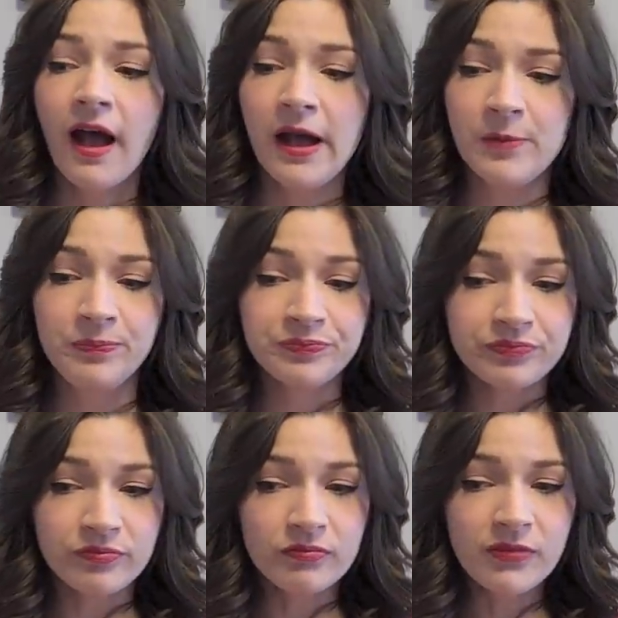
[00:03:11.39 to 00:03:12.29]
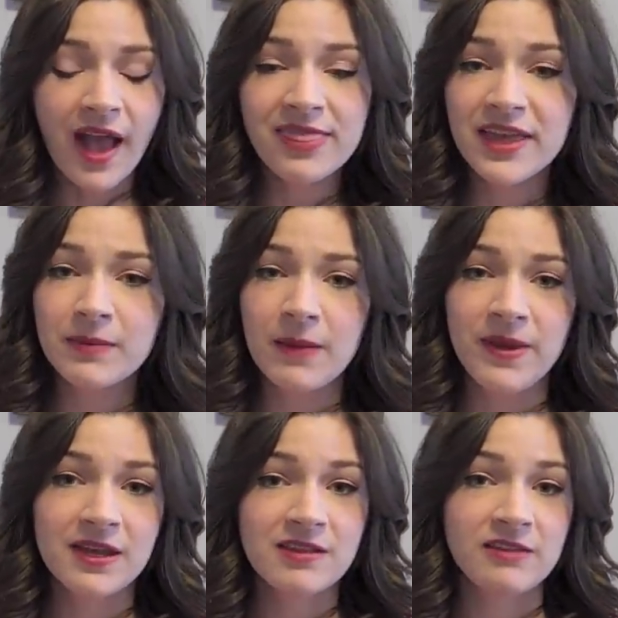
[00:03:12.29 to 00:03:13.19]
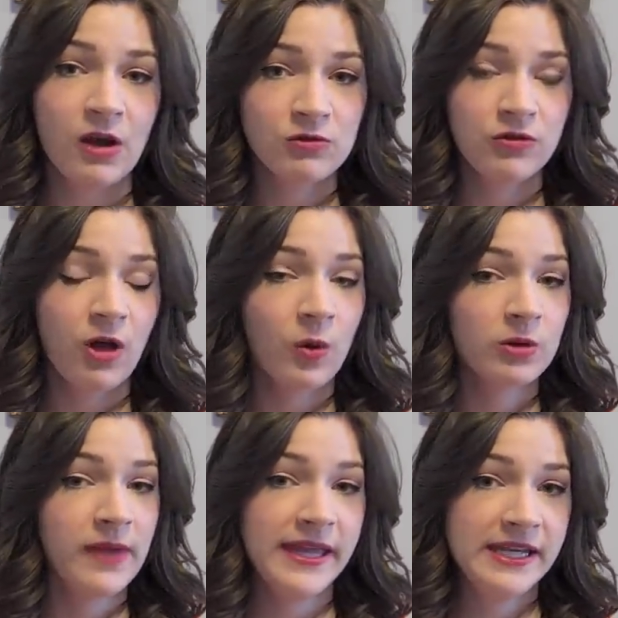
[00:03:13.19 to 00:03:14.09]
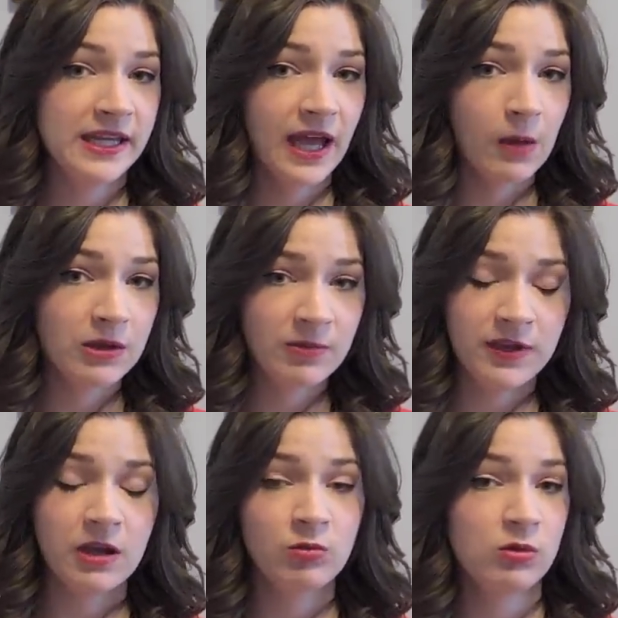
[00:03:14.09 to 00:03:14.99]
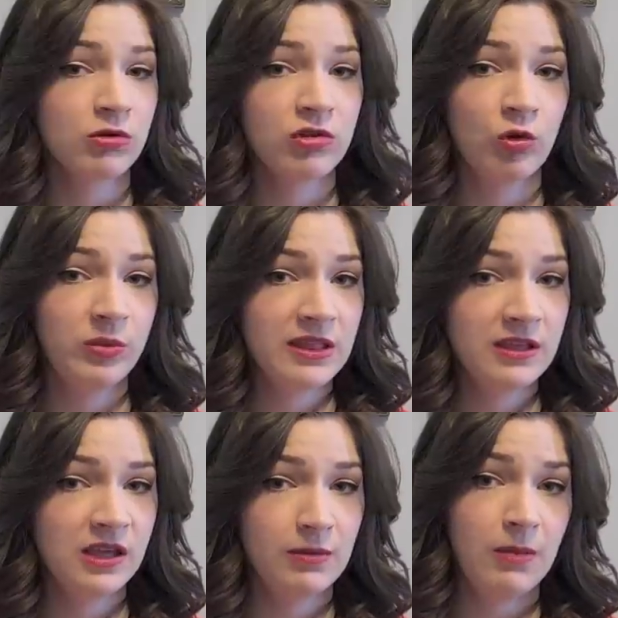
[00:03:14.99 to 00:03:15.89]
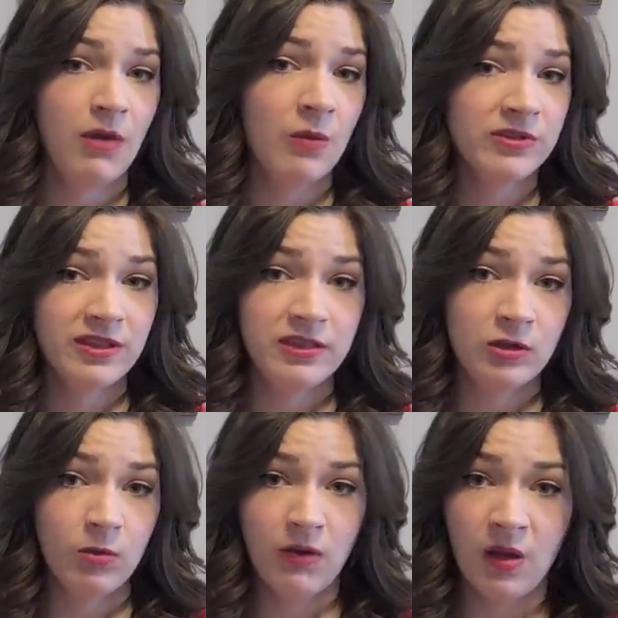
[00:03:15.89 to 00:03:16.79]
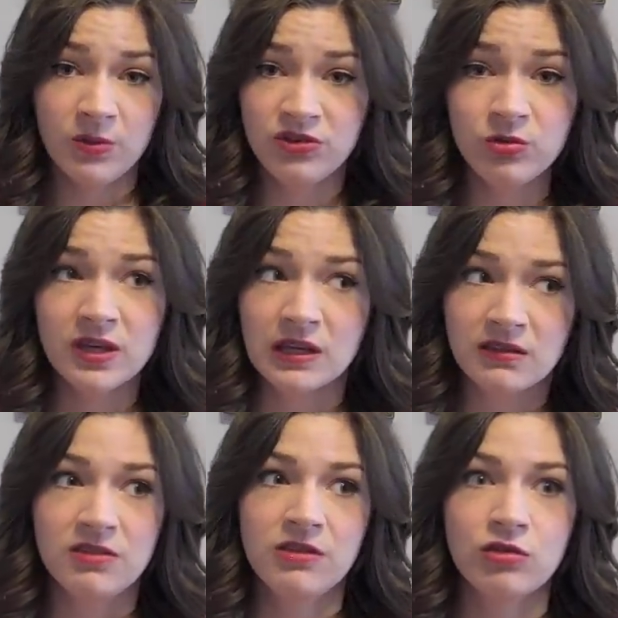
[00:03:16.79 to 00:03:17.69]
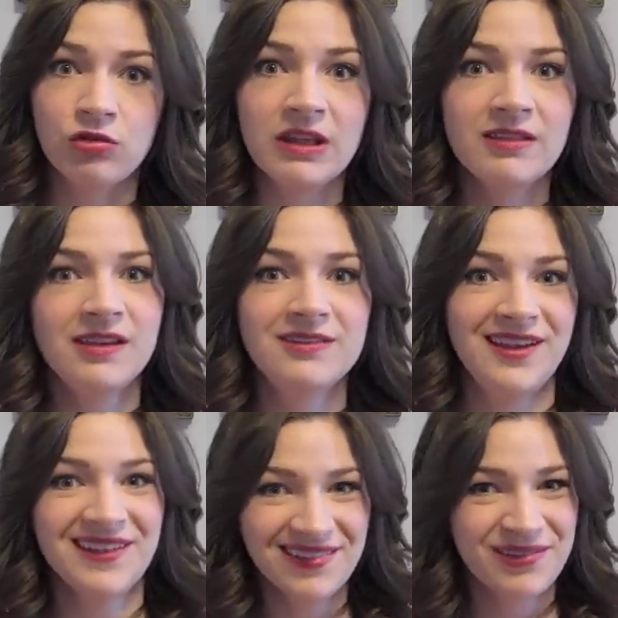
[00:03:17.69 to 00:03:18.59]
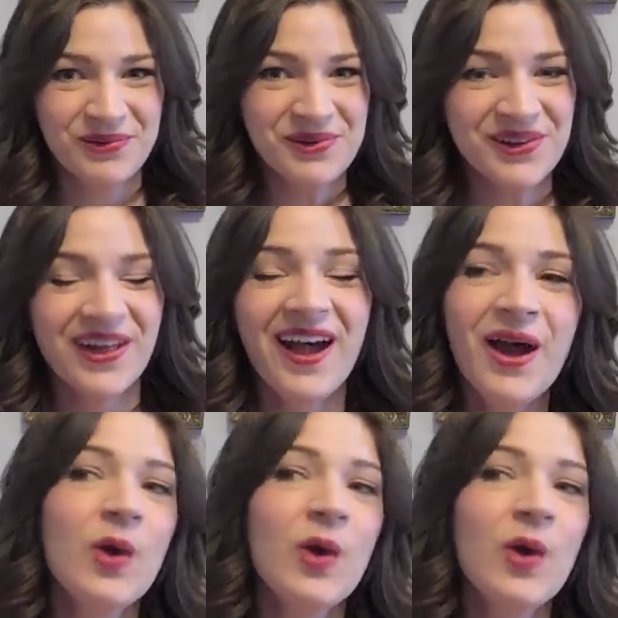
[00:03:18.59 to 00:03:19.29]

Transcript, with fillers: I think my biggest downfall were my eating habits, because we were so busy. My mom was a single mom with 2 kids at this crazy dance school.